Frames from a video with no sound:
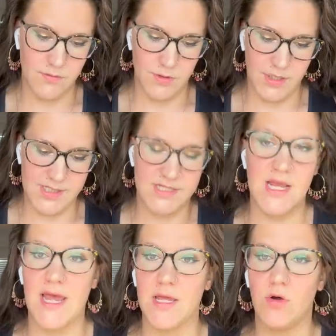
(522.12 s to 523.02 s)
really
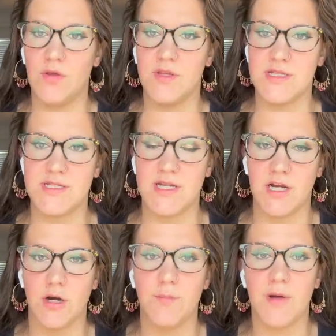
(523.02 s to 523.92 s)
say on the
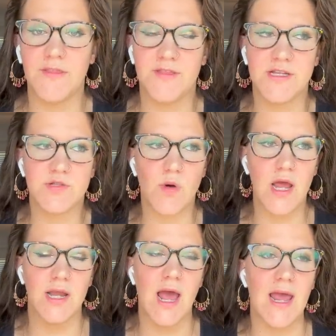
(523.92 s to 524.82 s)
sticker, but this
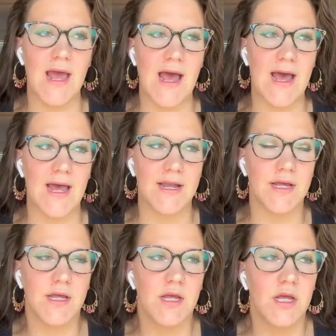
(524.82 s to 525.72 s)
one I had
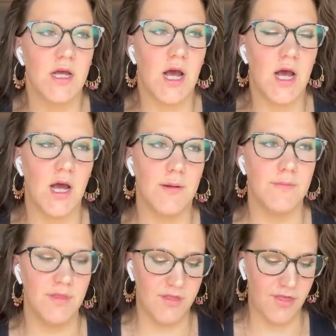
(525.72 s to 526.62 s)
um,
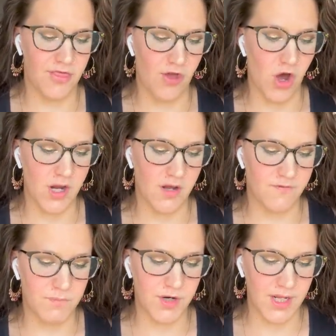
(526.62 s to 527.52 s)
the thought of
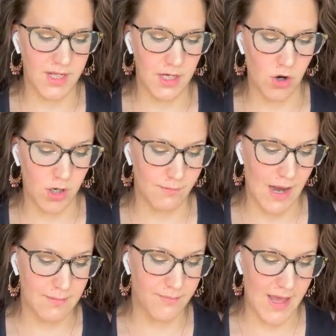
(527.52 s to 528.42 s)
putting it on
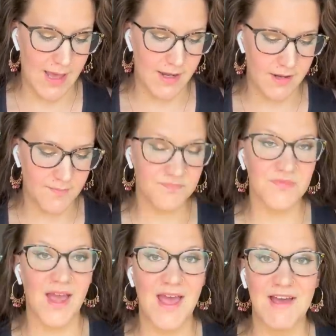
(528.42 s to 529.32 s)
my bed.
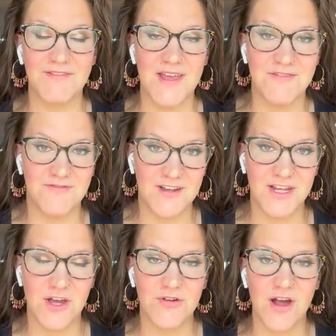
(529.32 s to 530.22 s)
I have a
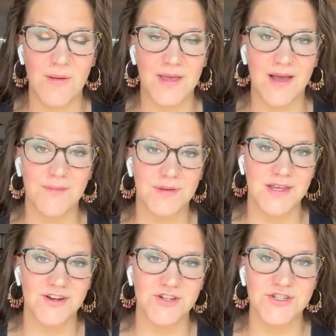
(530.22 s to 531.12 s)
video coming up
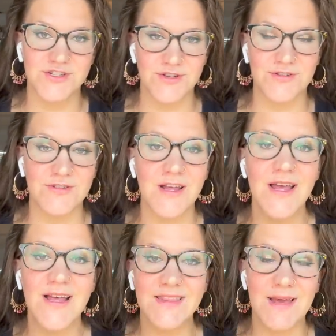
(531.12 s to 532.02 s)
here soon.
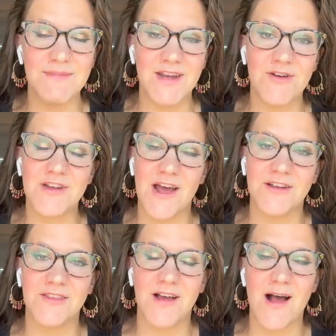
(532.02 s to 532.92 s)
Let me know down
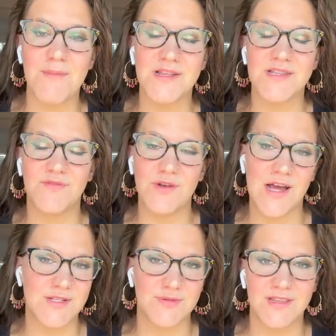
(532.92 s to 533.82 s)
in the comments if you
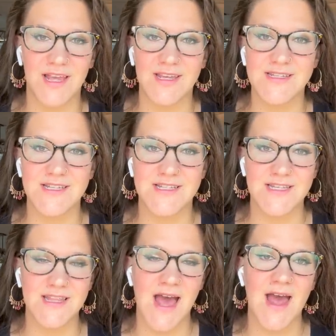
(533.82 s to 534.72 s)
guys would like to
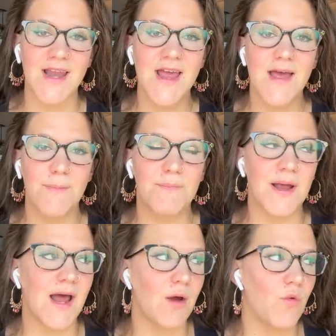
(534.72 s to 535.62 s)
see that,
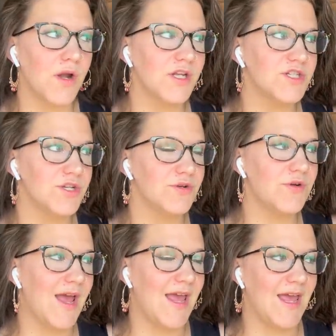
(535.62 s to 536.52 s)
but I want to do
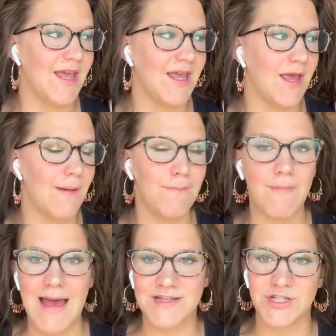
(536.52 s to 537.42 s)
a
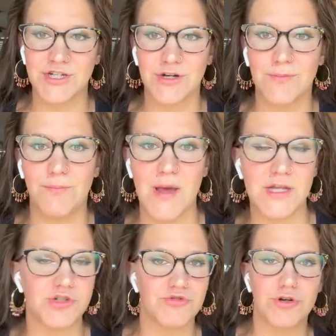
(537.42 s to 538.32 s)
master
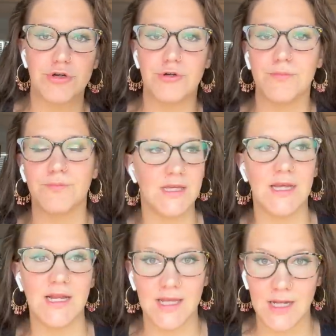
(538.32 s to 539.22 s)
bedroom,
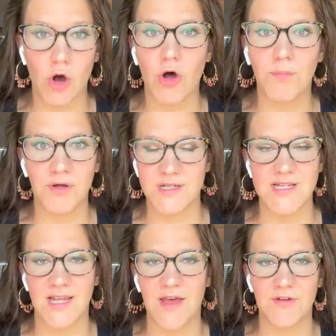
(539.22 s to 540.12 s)
getting it all put
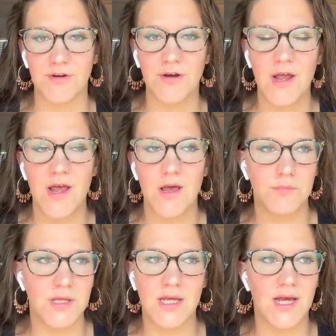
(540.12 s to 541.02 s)
together,
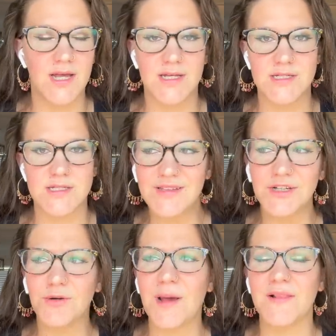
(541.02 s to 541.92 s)
because
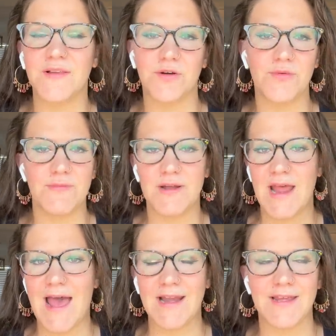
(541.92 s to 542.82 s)
little by little we've been
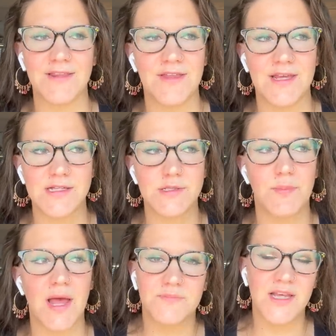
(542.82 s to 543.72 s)
adding things,
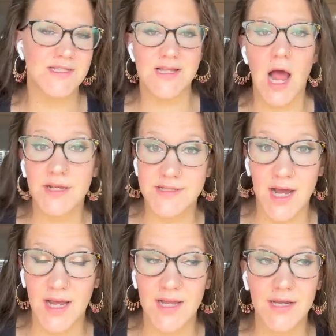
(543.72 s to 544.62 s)
but it's not
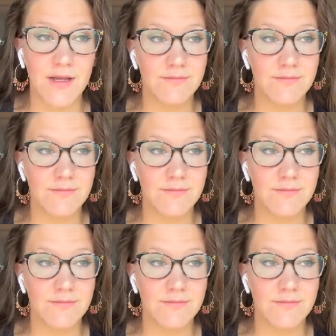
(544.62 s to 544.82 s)
done